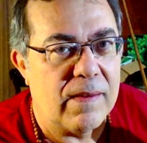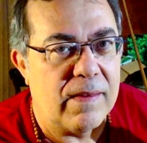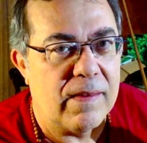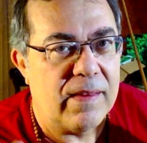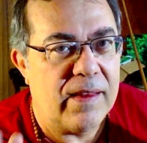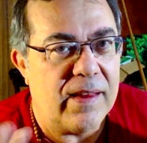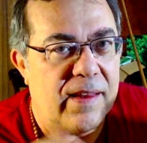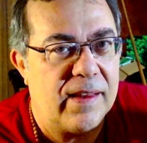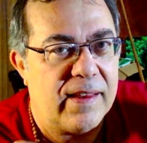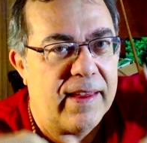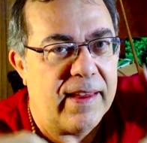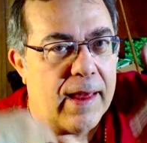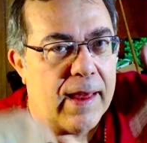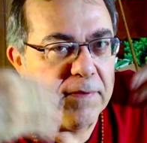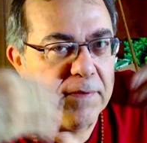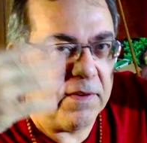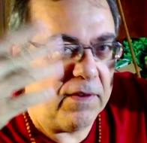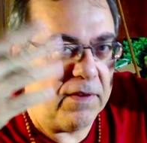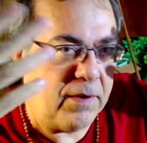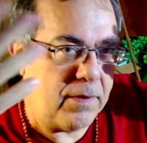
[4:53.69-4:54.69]
The
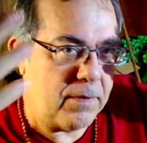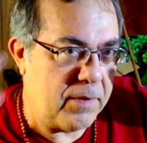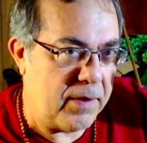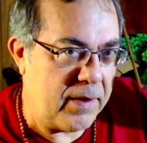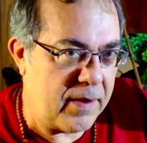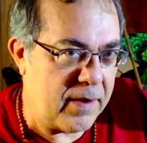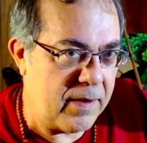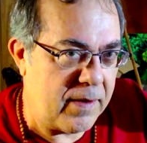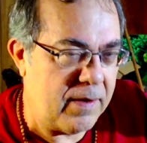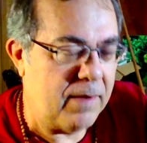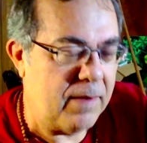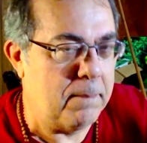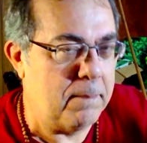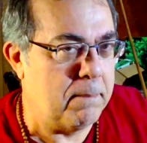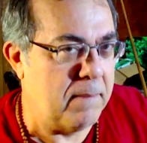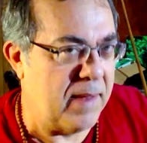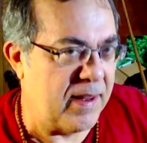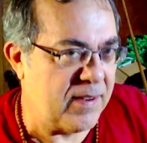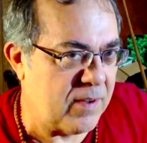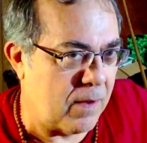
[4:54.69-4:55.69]
cafeteria
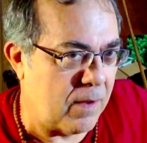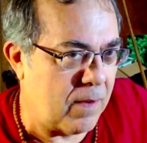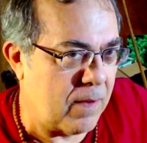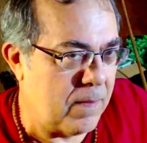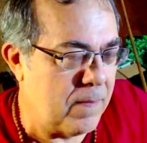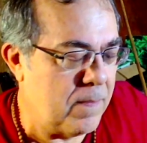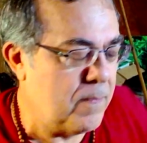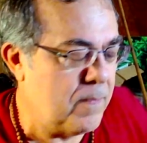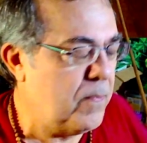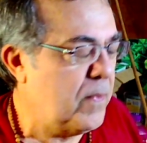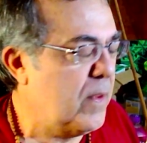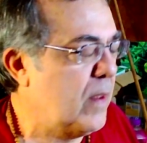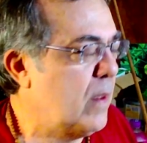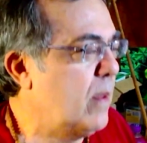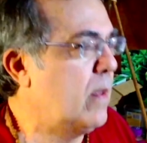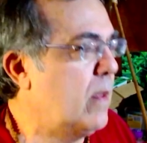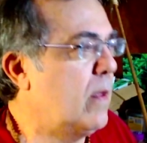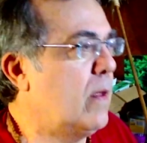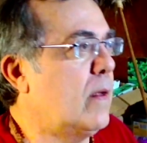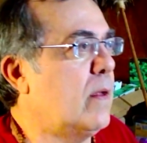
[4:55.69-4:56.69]
mess hall.
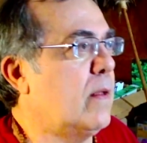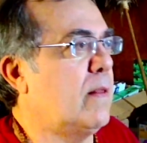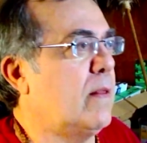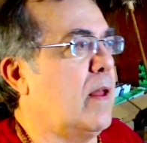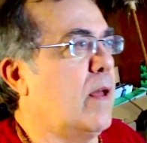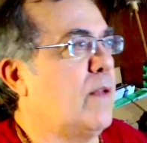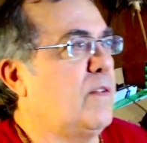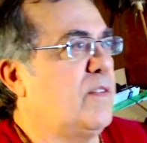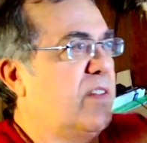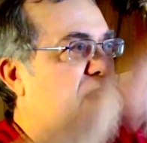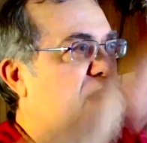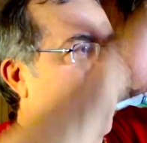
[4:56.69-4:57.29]
Now, it's